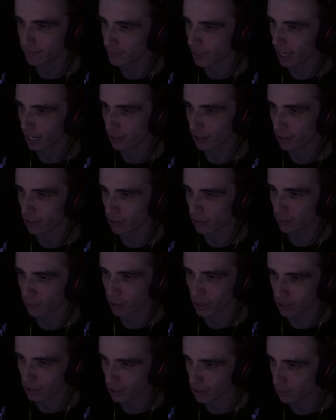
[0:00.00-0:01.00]
I don't know, it
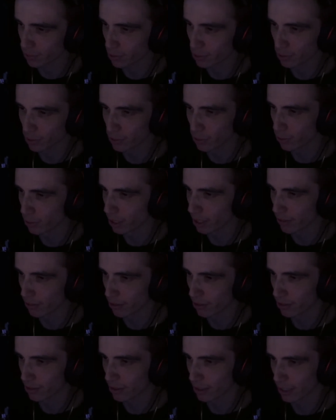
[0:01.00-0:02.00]
wasn't smooth,
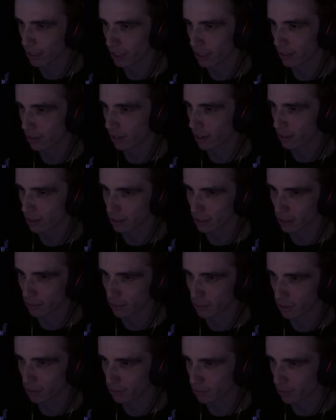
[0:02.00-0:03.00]
whatever, locked up
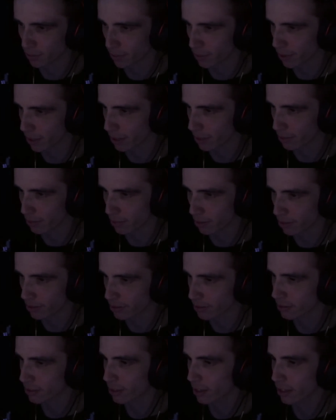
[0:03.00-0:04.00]
and threw him over the
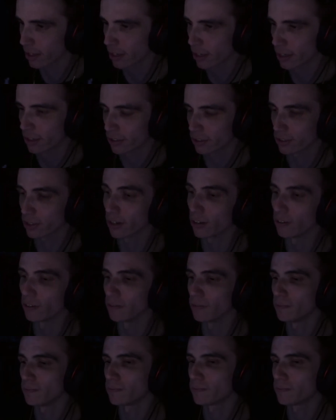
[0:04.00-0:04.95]
handlebars. So,